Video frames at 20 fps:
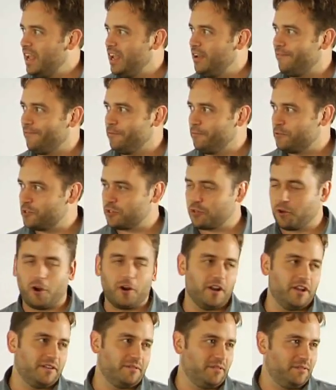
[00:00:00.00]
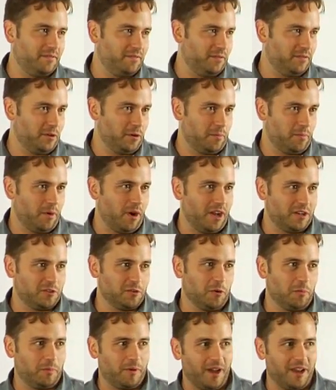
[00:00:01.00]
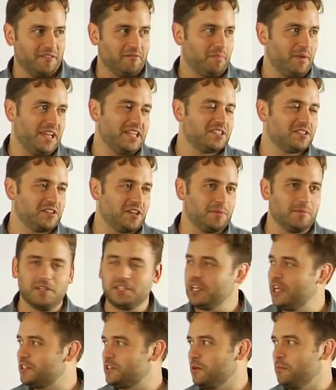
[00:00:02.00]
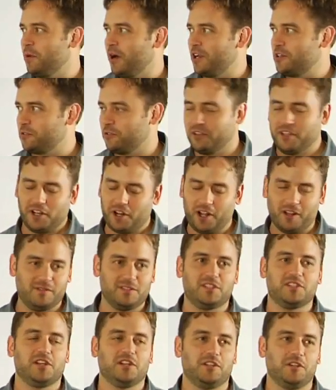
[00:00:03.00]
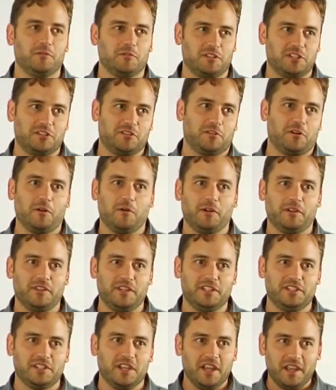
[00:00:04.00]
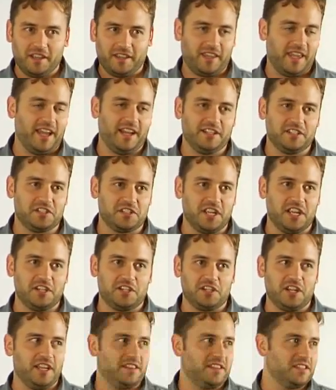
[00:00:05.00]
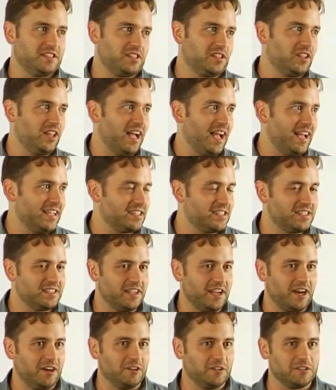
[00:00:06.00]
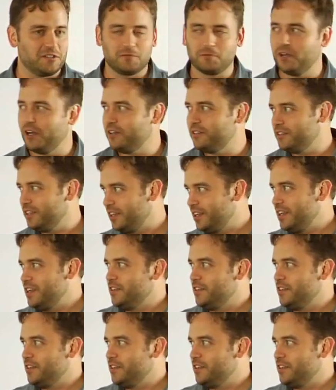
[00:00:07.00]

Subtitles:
if you started your module kind of based on a Magento module, and then all of a sudden you were throwing these can't instantiate this class errors, well,